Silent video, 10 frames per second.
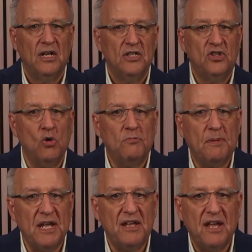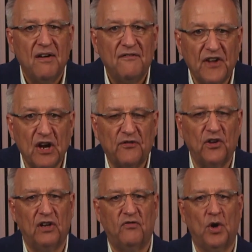Don't be
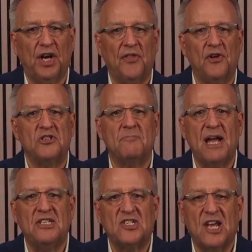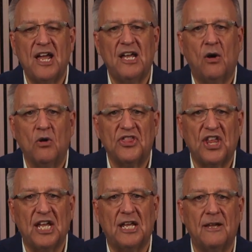fearful of what others might say or
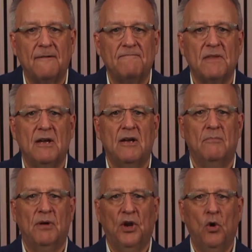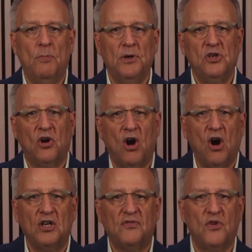think, but open your
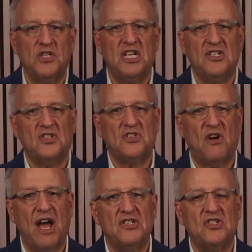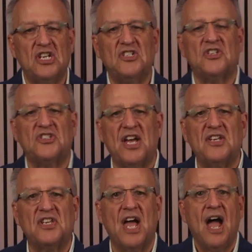heart for Jesus Christ. Jesus
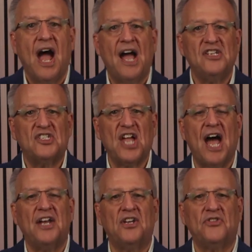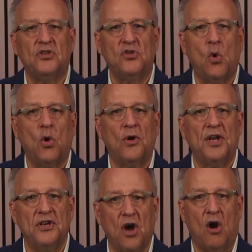says, "I stand at the door
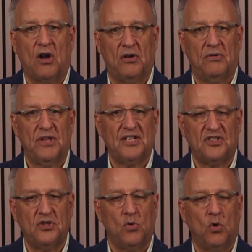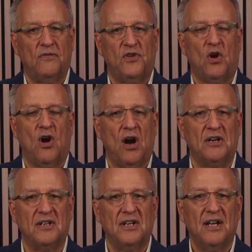and knock." That's the door of your
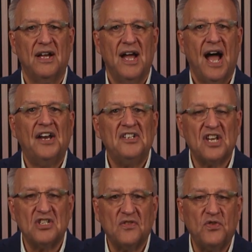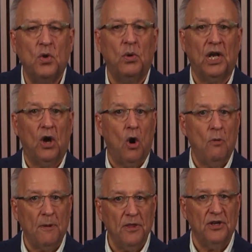heart. And he says, "If you will
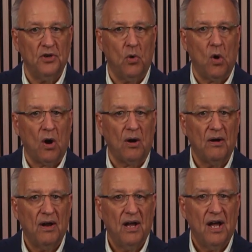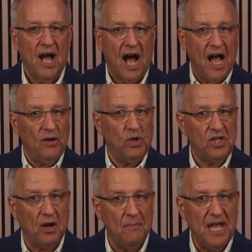open the door, I will
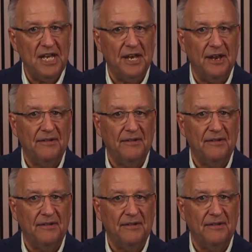come in